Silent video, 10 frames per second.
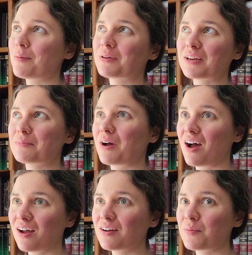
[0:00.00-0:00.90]
I'm getting
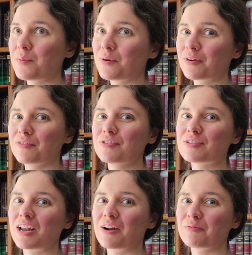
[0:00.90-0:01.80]
behind on my book
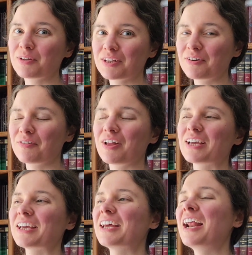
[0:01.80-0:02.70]
reviews and I really don't
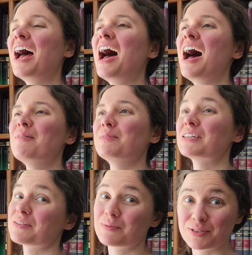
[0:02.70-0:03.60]
like it
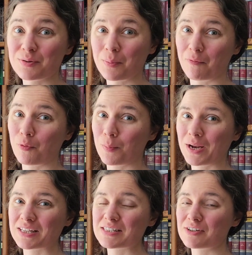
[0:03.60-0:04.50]
because I've been doing my
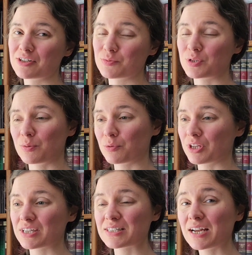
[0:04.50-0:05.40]
formatting series, which I'm
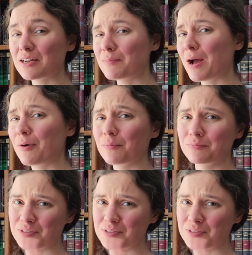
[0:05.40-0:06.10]
really excited about.